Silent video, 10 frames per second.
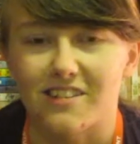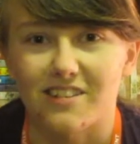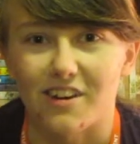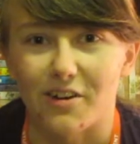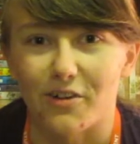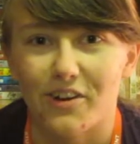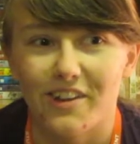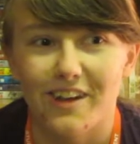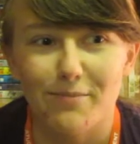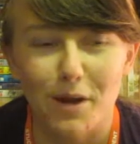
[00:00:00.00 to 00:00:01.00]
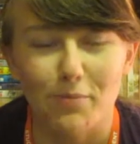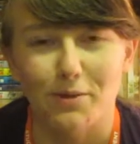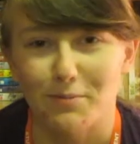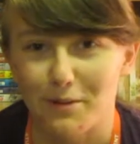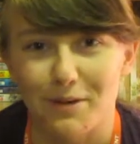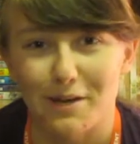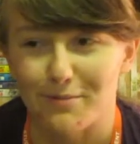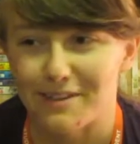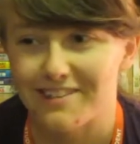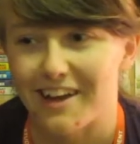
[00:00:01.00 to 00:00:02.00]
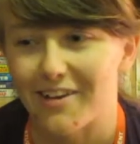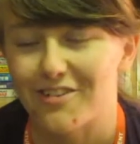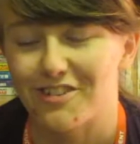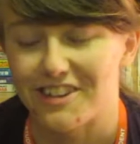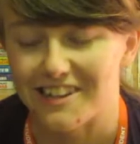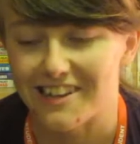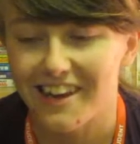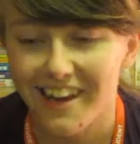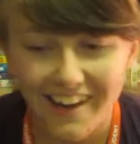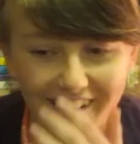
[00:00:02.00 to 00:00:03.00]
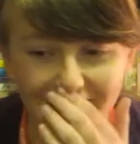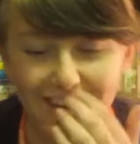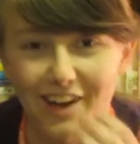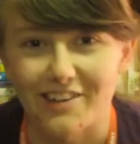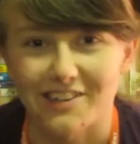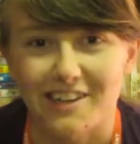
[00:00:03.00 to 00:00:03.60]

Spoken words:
So that probably made me sound really nerdy.